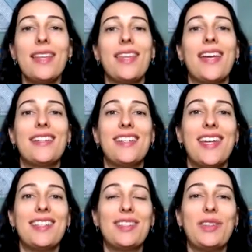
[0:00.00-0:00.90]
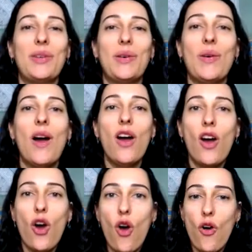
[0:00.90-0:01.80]
they tend to
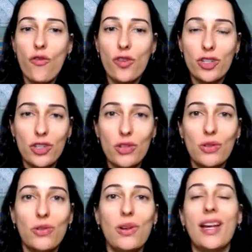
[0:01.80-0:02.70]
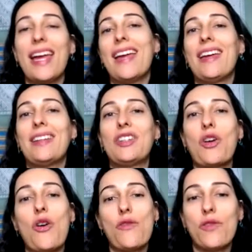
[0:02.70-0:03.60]
overdo and
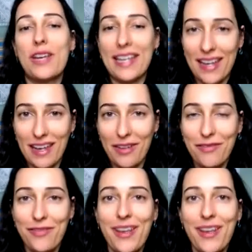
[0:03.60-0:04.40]
overgive,